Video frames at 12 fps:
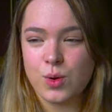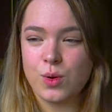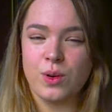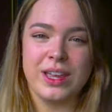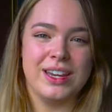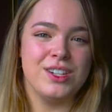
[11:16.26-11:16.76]

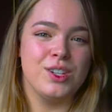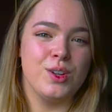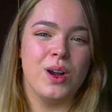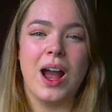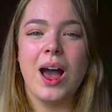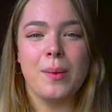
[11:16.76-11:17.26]
or into
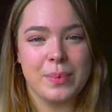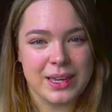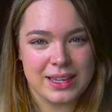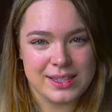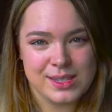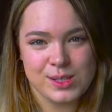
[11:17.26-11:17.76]
your art
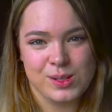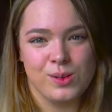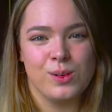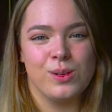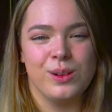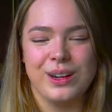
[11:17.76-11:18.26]
piece
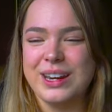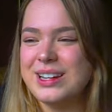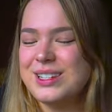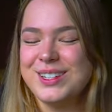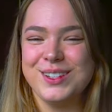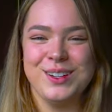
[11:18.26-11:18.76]
or
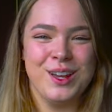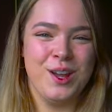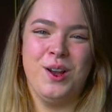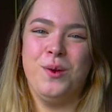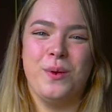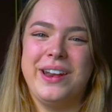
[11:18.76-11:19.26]
into
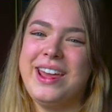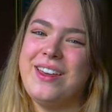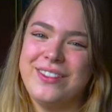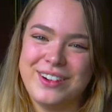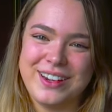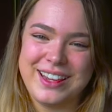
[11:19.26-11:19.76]

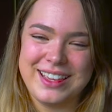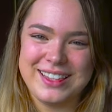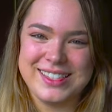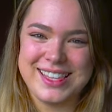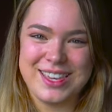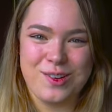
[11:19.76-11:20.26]
whatever it
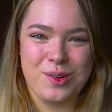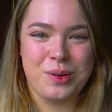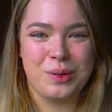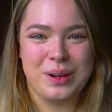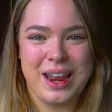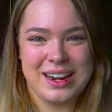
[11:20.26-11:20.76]
is that you're
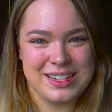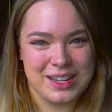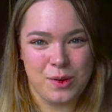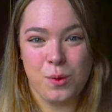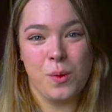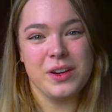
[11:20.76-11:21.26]
creating
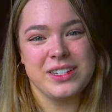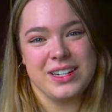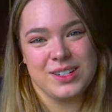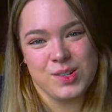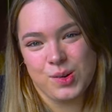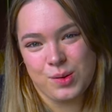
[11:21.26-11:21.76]
or
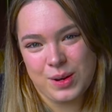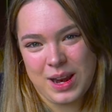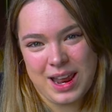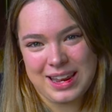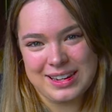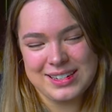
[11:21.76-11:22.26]
wanting to
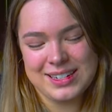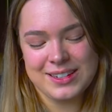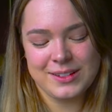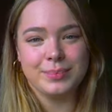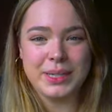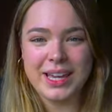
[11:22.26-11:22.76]
create.
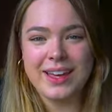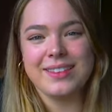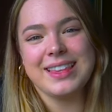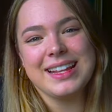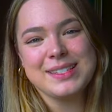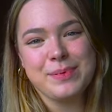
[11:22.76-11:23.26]
But yeah,
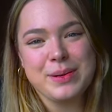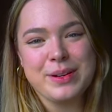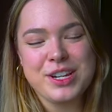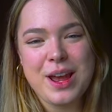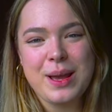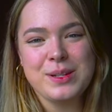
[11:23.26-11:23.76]
that's pretty
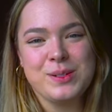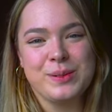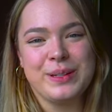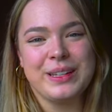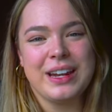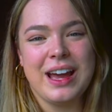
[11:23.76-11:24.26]
much how I do
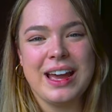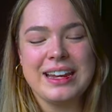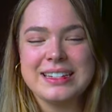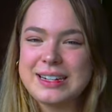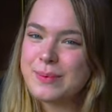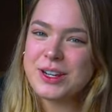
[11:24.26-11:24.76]
it. I
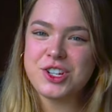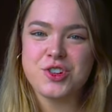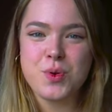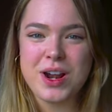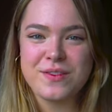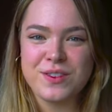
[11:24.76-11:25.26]
did mention
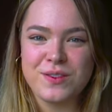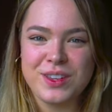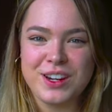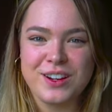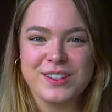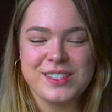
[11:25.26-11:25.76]
quite a few
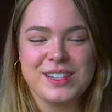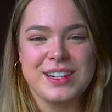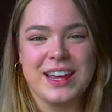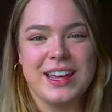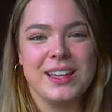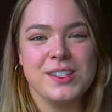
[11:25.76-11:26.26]
videos
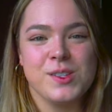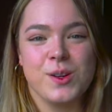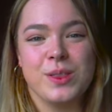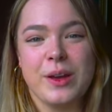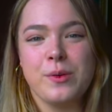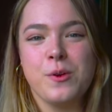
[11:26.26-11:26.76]
today, so
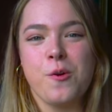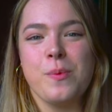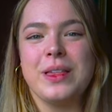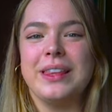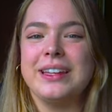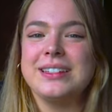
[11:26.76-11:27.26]
they will all
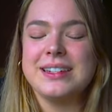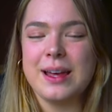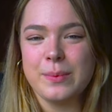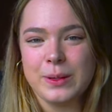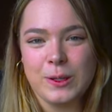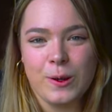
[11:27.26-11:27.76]
be linked
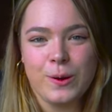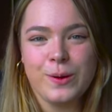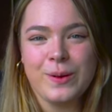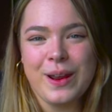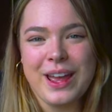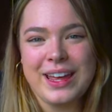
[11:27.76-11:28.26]
down
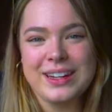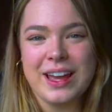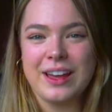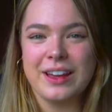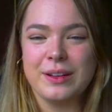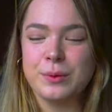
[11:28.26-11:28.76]
below, and
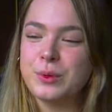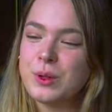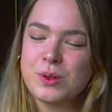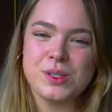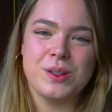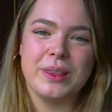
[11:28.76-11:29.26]
I will
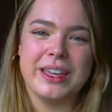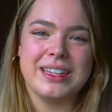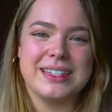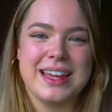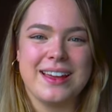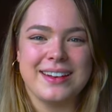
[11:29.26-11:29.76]
also link
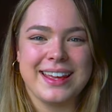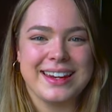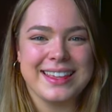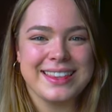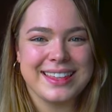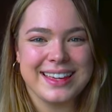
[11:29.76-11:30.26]
down
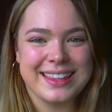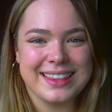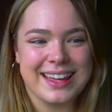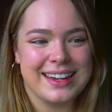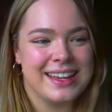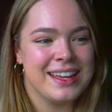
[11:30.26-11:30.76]
anything
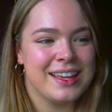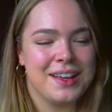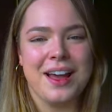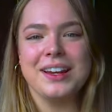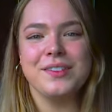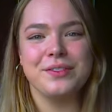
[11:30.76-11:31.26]
that
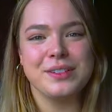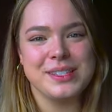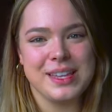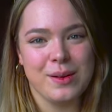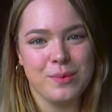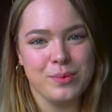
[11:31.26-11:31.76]
kind of
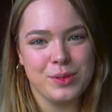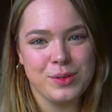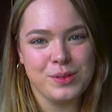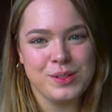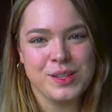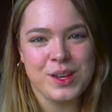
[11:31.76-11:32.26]

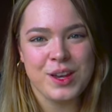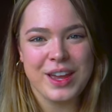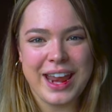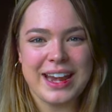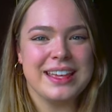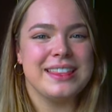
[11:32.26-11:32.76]
resembles
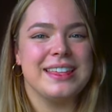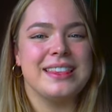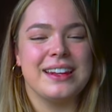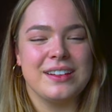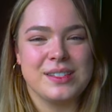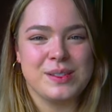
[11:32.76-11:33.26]
anything
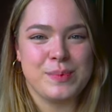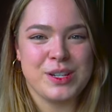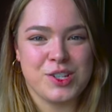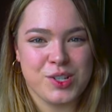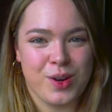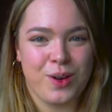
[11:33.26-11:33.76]
that has been
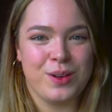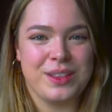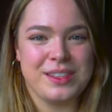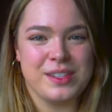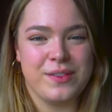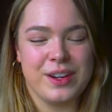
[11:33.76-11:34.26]
shown in
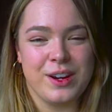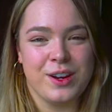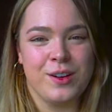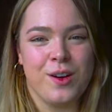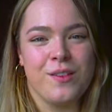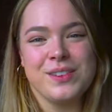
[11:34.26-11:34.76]
this
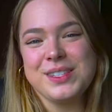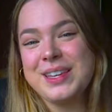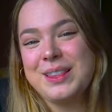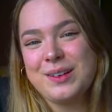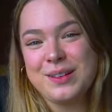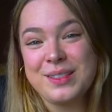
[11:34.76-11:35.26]
video. Obviously,
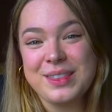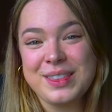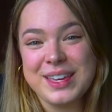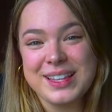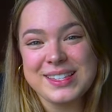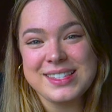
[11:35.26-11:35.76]
a lot of the
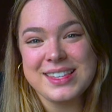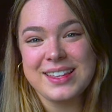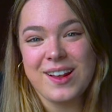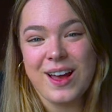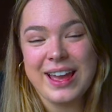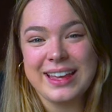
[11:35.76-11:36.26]
things
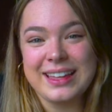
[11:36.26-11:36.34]
that I